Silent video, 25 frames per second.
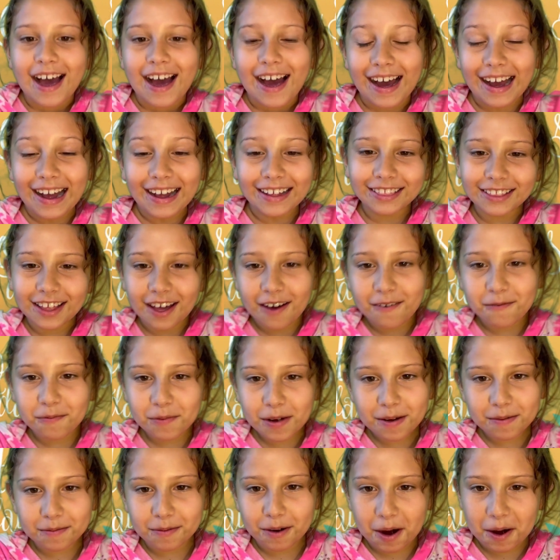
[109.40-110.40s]
I love
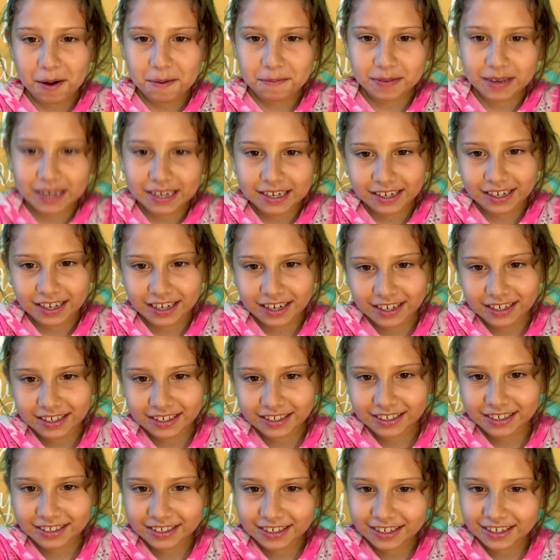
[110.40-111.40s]
my mom
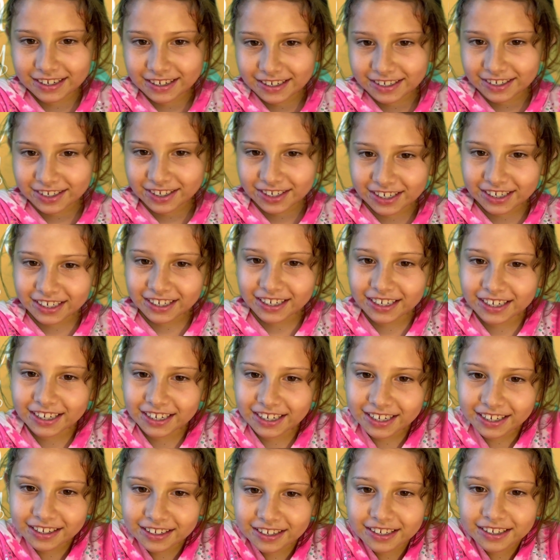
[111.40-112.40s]
because she
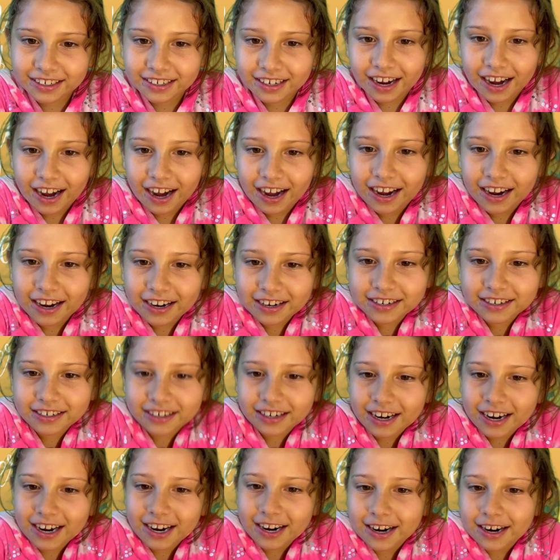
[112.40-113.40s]
is kind
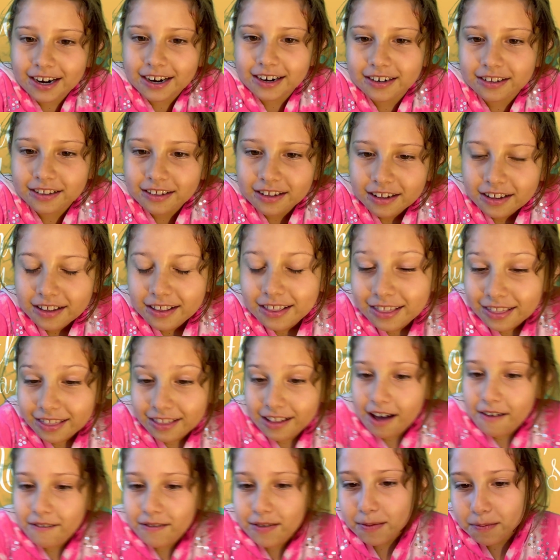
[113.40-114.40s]
and
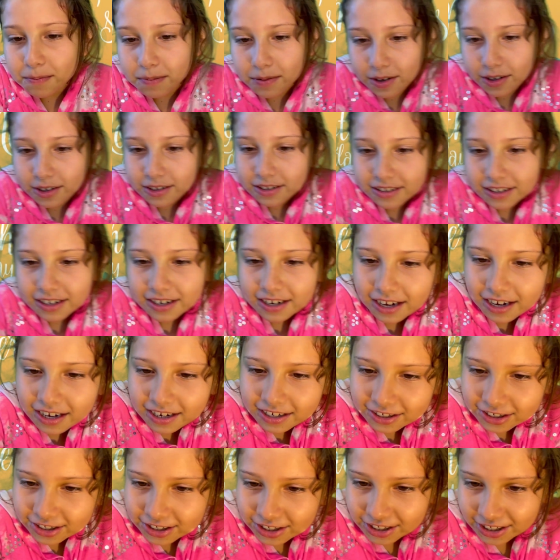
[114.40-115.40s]
loving person
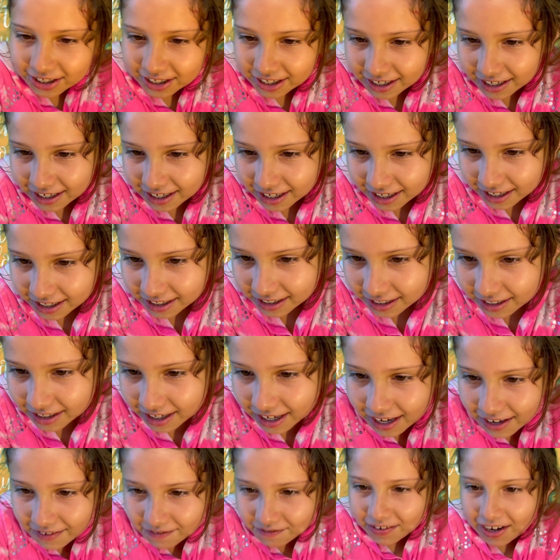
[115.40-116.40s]
and she is
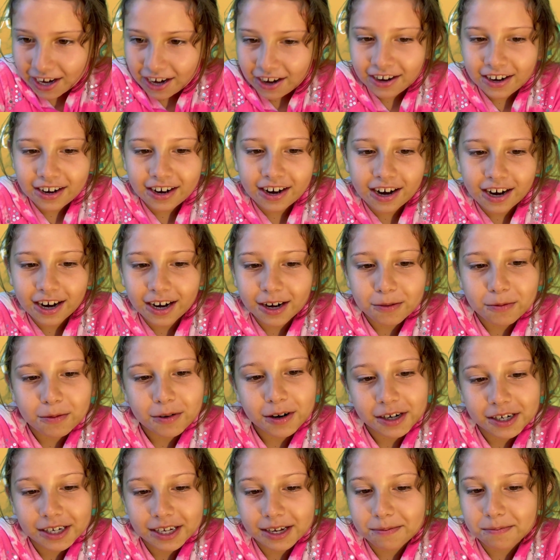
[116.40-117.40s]
a very
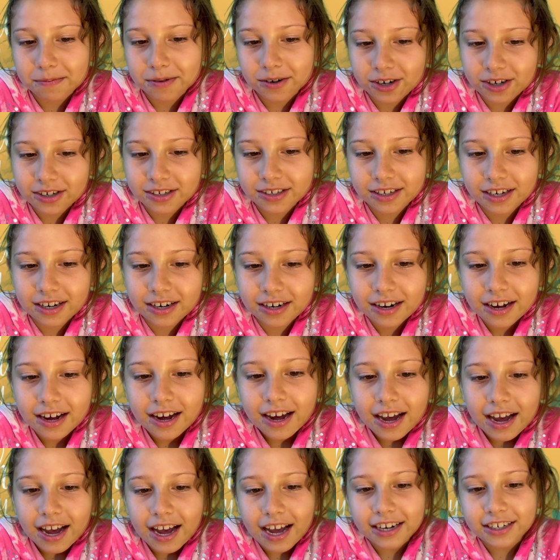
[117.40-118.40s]
hardworking person.
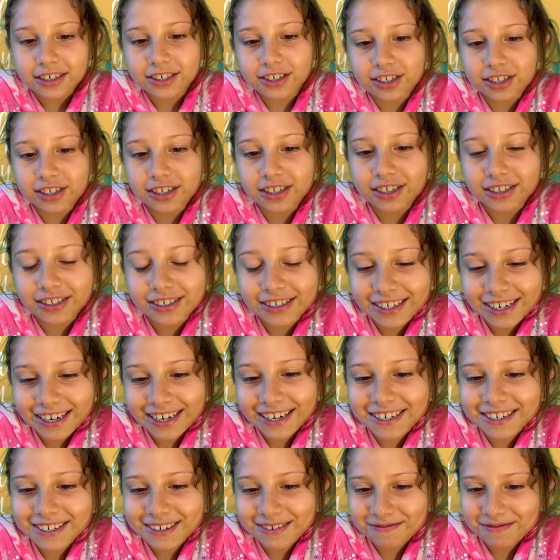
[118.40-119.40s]
And she
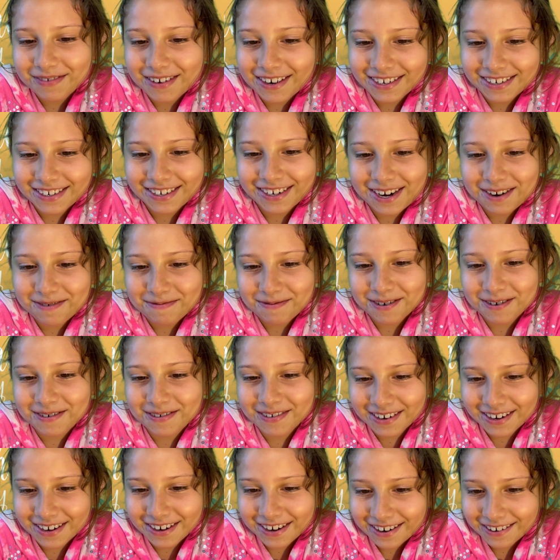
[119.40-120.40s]
changed my diaper
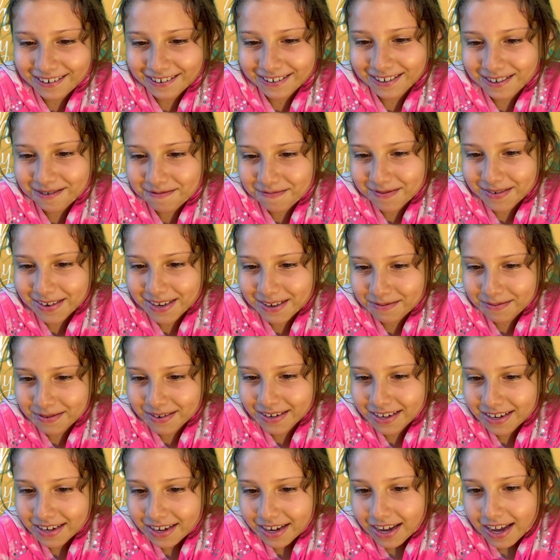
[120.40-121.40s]
when I was a
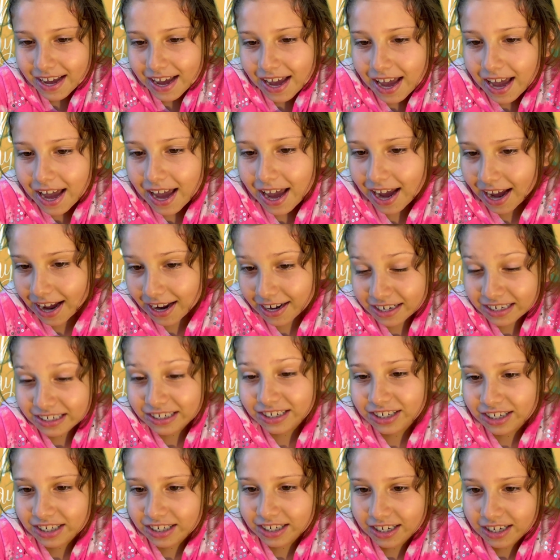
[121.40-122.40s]
baby. And
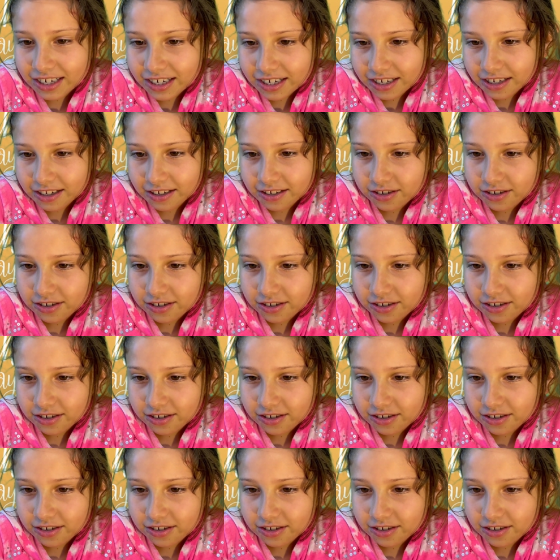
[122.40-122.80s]
she is